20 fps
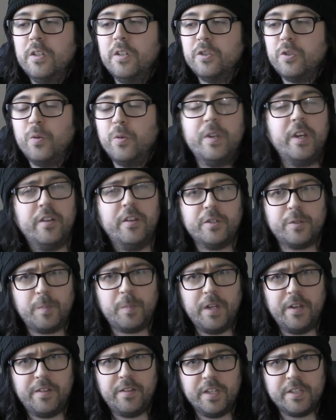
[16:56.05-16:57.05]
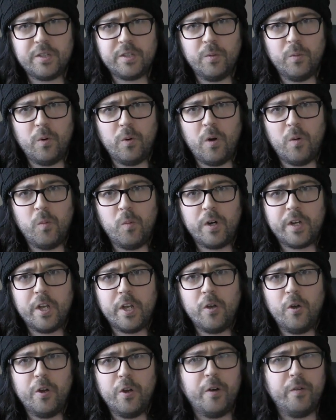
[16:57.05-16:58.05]
So yeah, there's plenty of things that we're
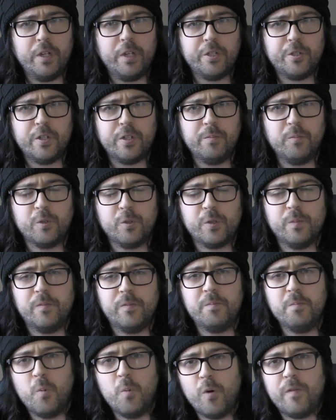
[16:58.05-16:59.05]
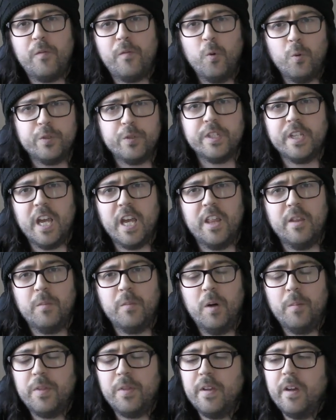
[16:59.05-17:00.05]
working on. I really should take more photos and get them
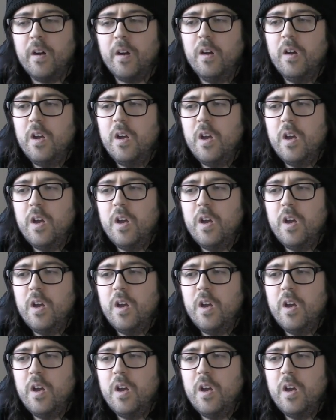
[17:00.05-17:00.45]
up there.